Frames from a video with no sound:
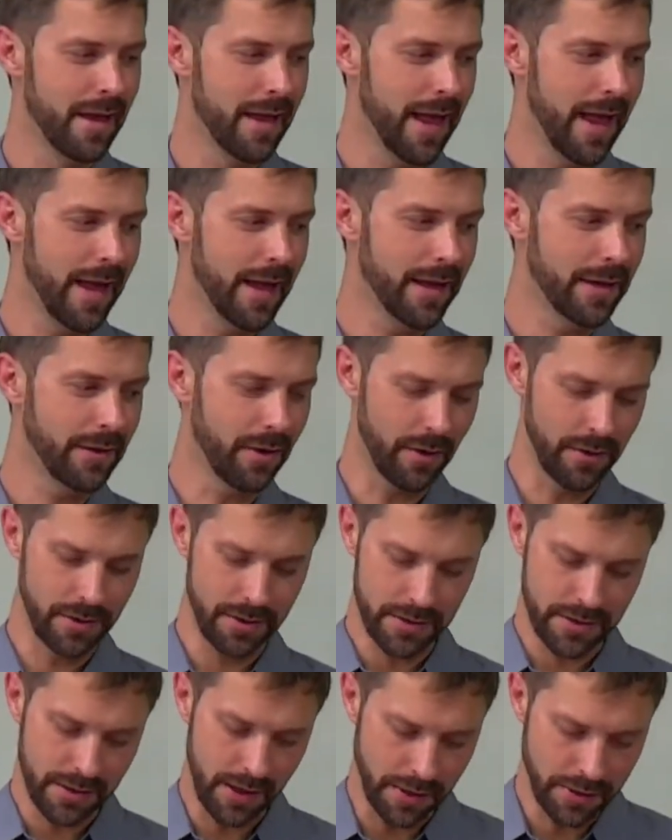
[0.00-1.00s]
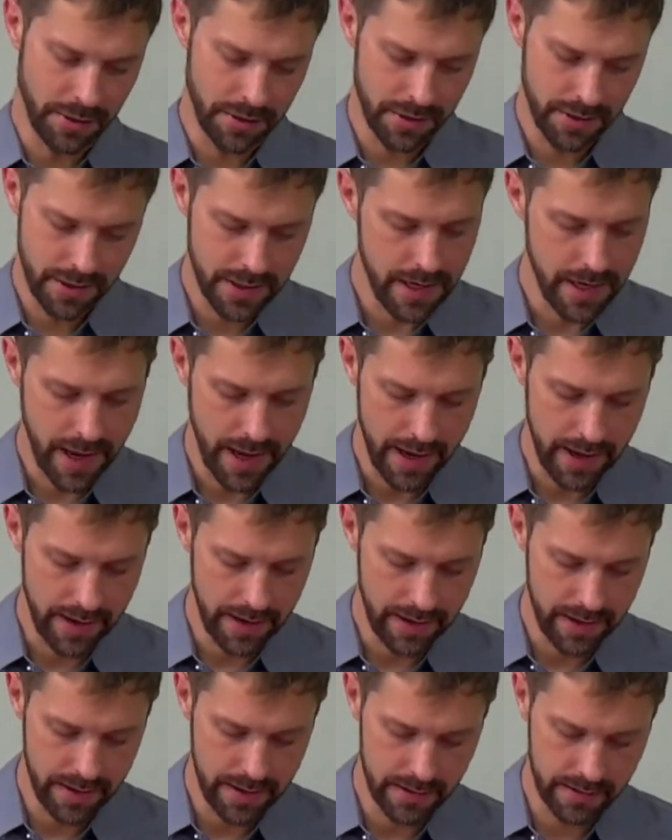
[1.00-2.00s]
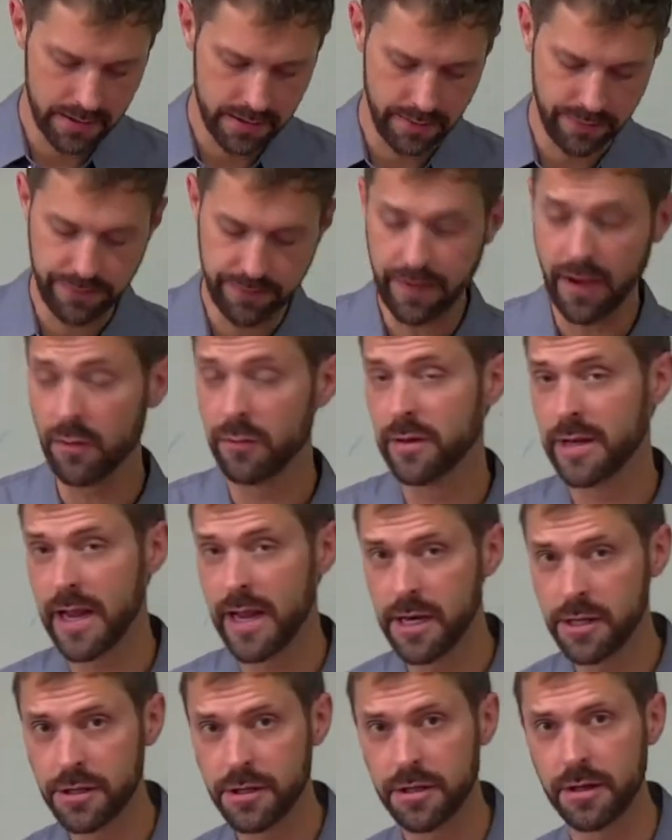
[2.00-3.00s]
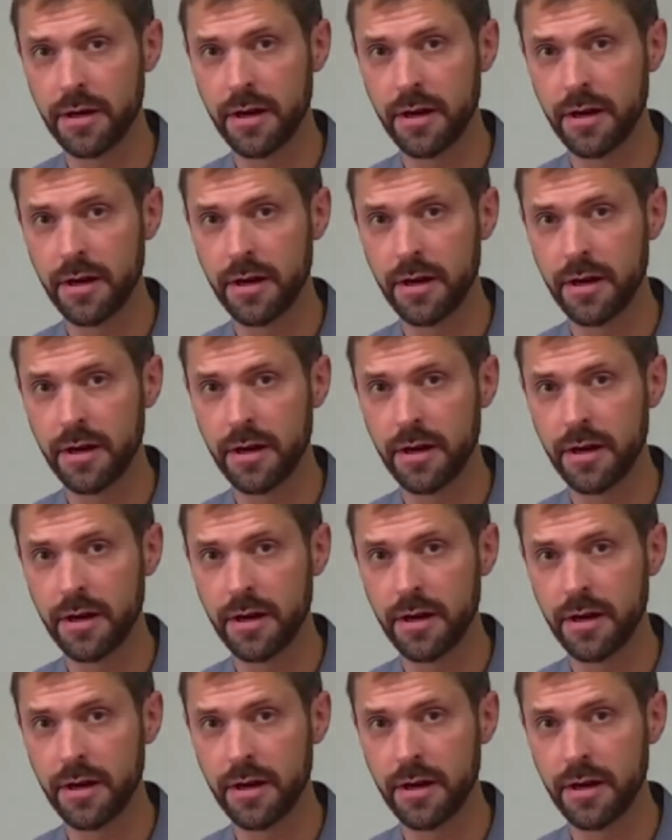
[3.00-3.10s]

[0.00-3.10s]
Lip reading: And our discussion today is the foundation